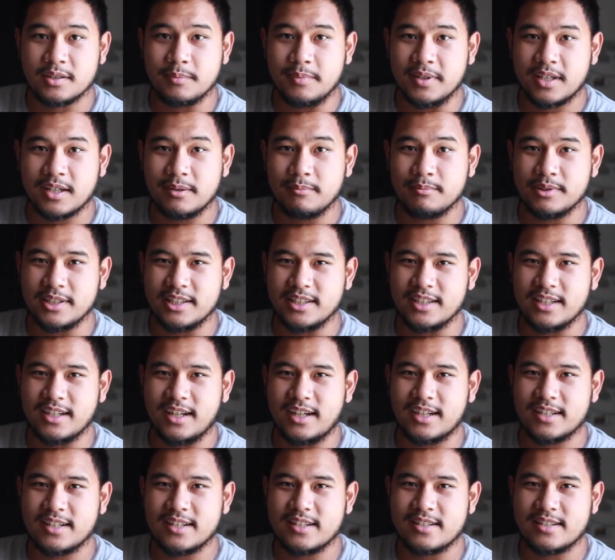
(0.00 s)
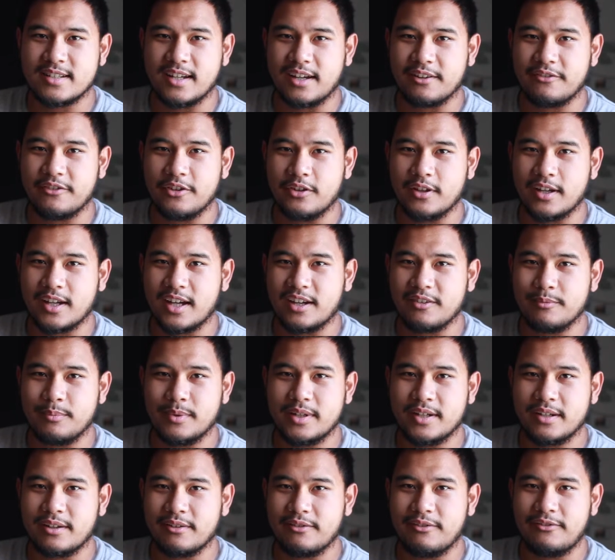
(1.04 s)
to be completely honest, I feel like I've
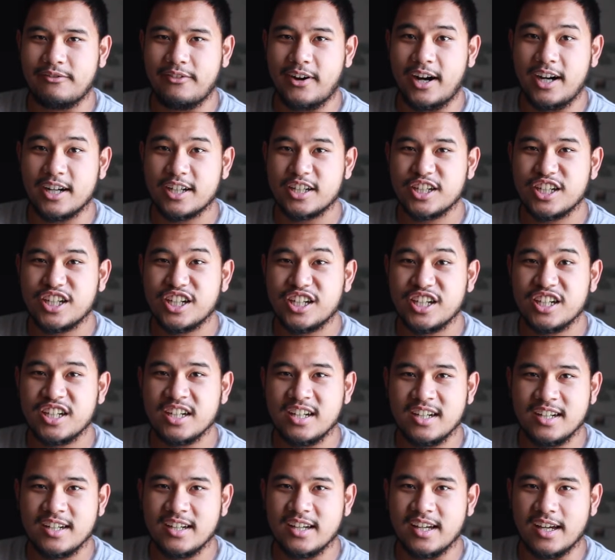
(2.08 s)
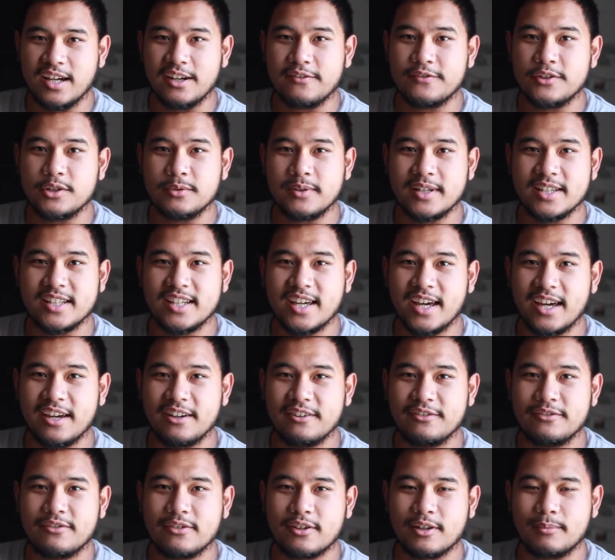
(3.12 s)
been in a funk,
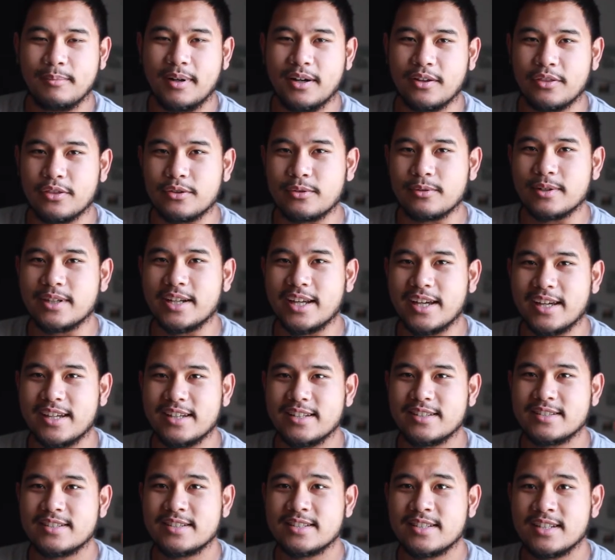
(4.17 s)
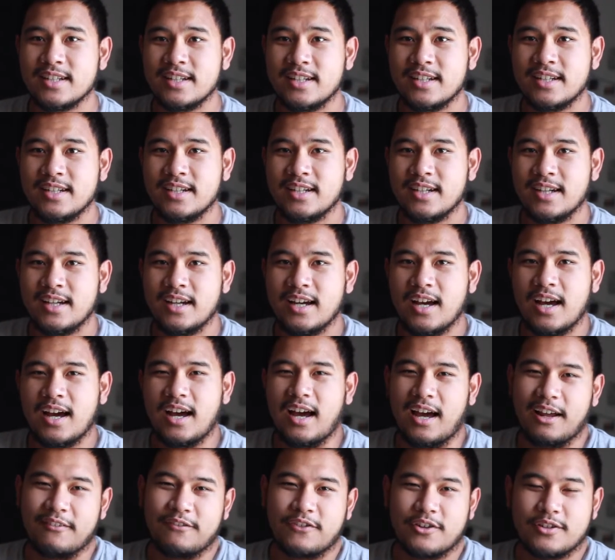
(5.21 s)
F-U-N-K, for about three days.
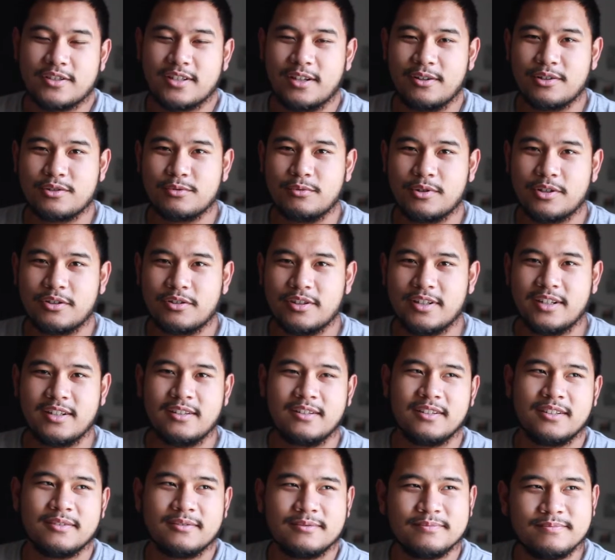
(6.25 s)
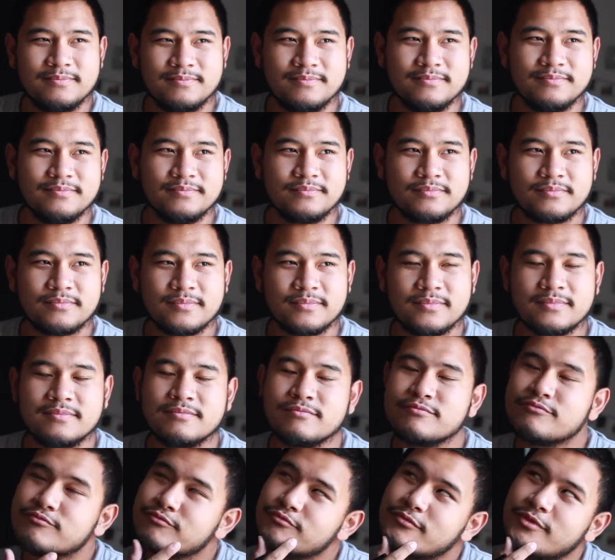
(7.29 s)
At first I was wondering, hmm,
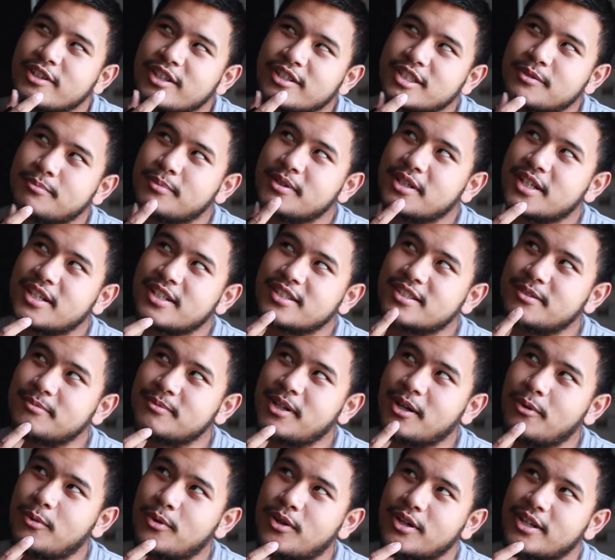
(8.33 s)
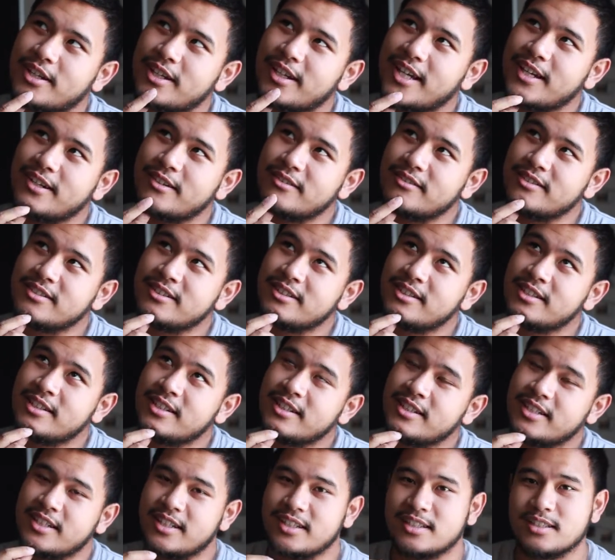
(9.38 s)
is it because I'm not working out?
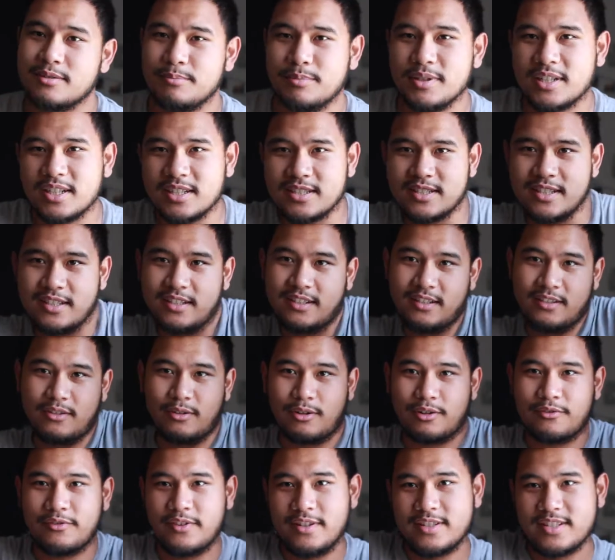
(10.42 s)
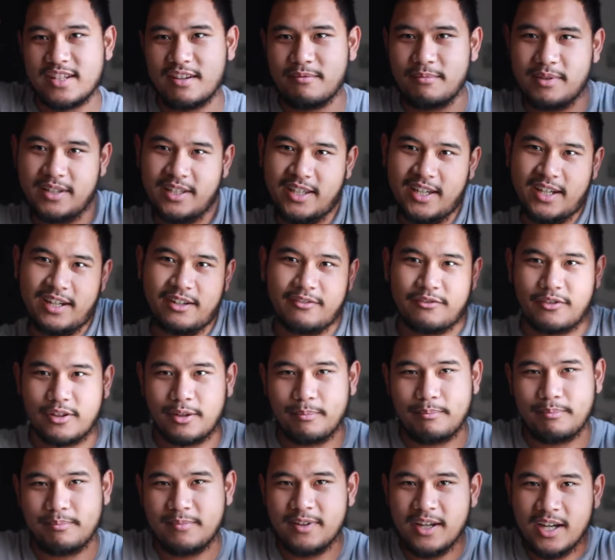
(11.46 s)
Is it because the endorphins I've been getting for the